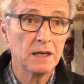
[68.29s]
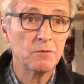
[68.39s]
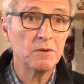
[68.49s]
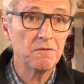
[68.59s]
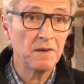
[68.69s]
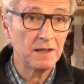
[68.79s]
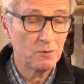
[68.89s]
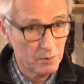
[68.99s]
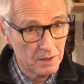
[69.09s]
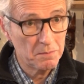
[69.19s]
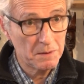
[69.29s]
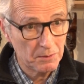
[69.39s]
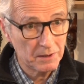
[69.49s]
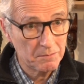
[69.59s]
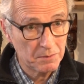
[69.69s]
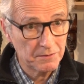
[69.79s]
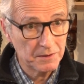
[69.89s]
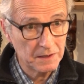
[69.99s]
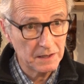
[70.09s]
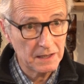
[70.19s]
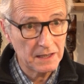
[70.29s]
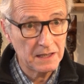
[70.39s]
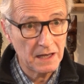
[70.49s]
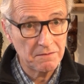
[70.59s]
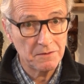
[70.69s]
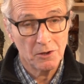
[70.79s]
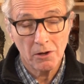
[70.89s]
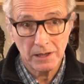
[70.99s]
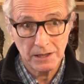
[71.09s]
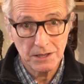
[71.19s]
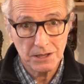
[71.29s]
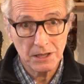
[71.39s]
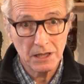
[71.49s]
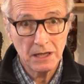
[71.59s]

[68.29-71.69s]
and reflect with people in poverty, that they have knowledge,